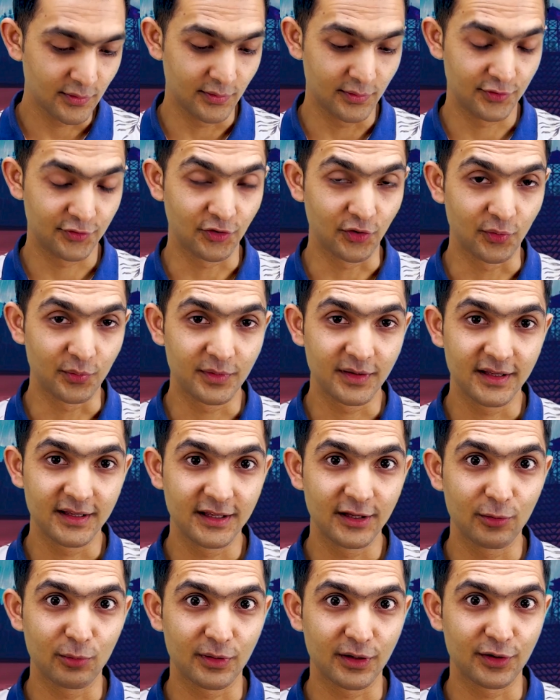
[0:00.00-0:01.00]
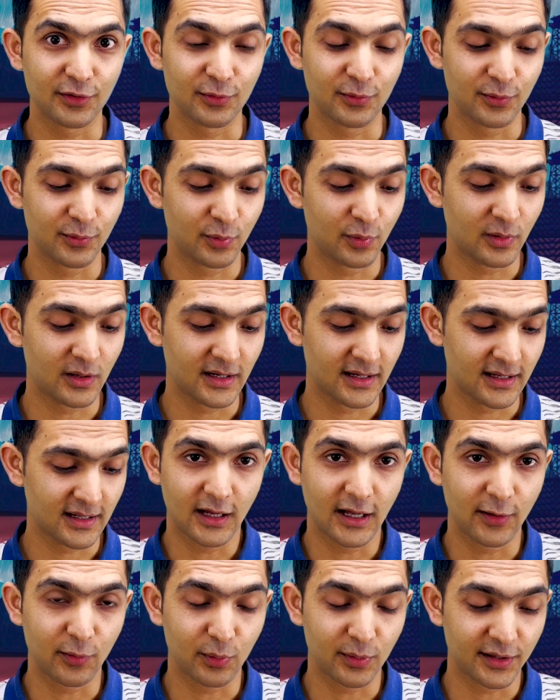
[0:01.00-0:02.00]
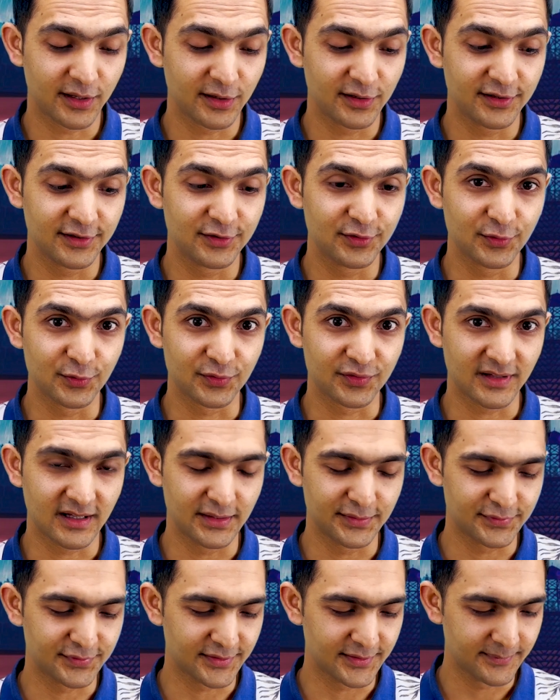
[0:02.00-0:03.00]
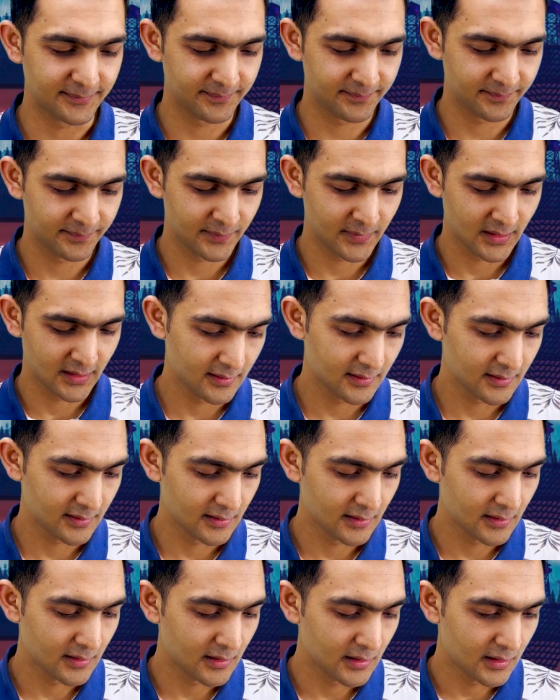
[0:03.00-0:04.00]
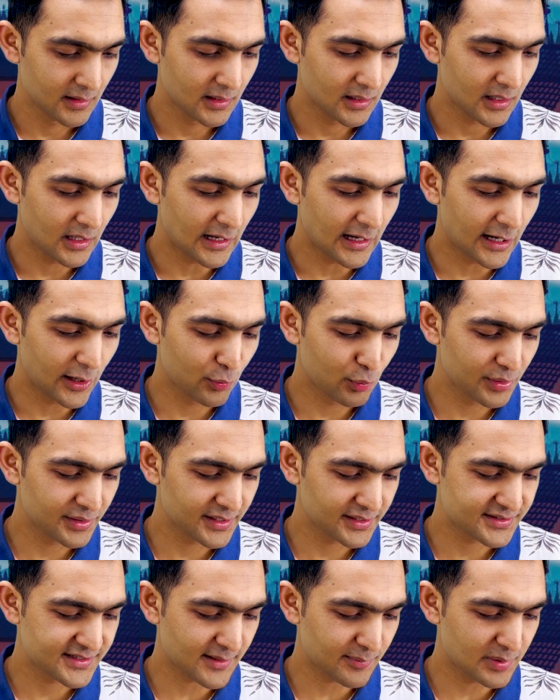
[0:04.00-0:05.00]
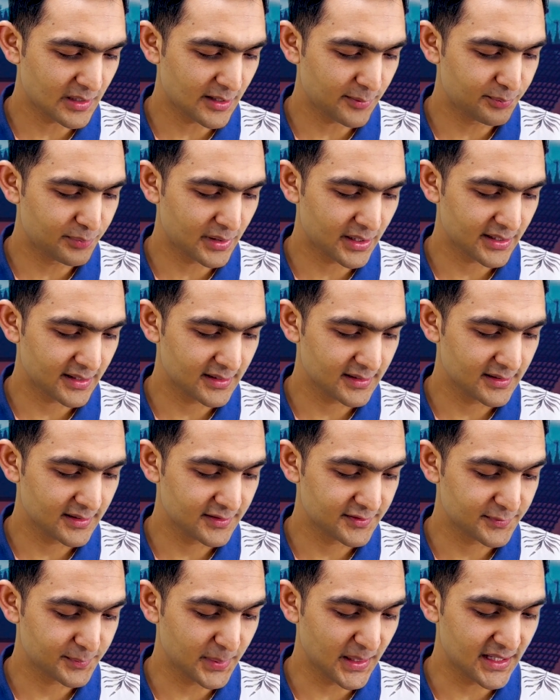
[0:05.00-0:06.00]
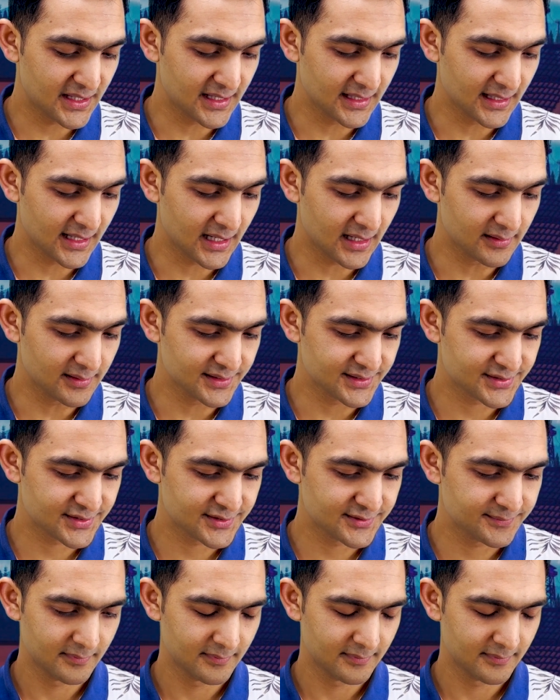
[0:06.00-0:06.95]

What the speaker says: So he wanna know why I wanna use ELSA. I wanna develop my speaking English.